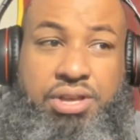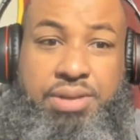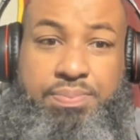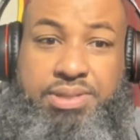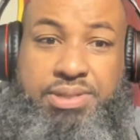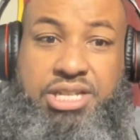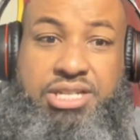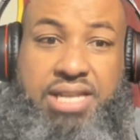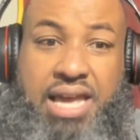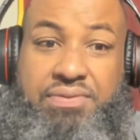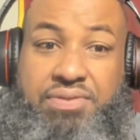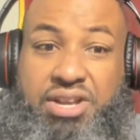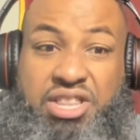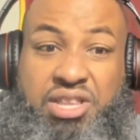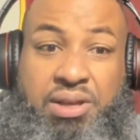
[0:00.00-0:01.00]
could potentially have
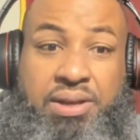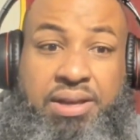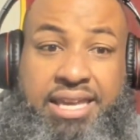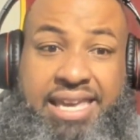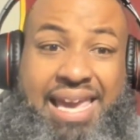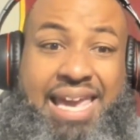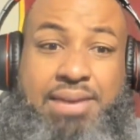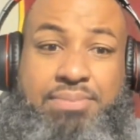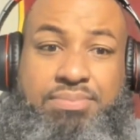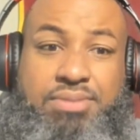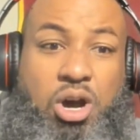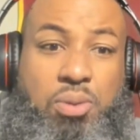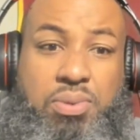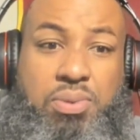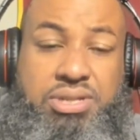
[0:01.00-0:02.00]
another game
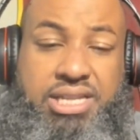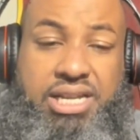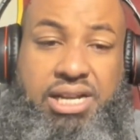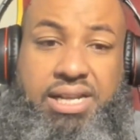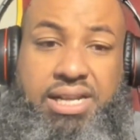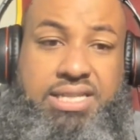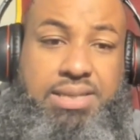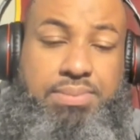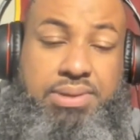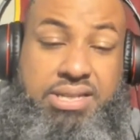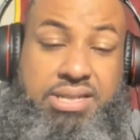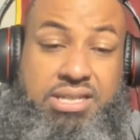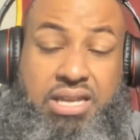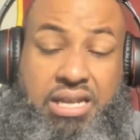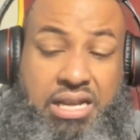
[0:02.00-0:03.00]
almost early similar to
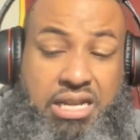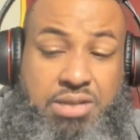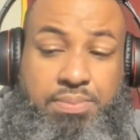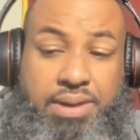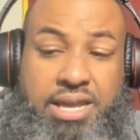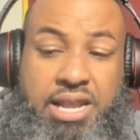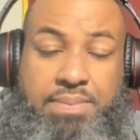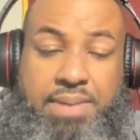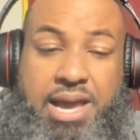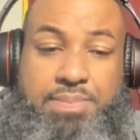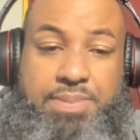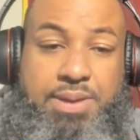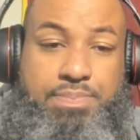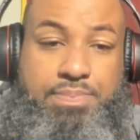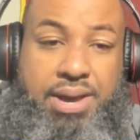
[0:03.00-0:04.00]
this, and it might
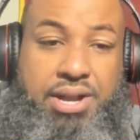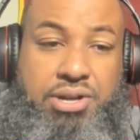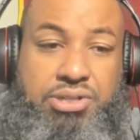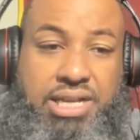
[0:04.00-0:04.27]
be better.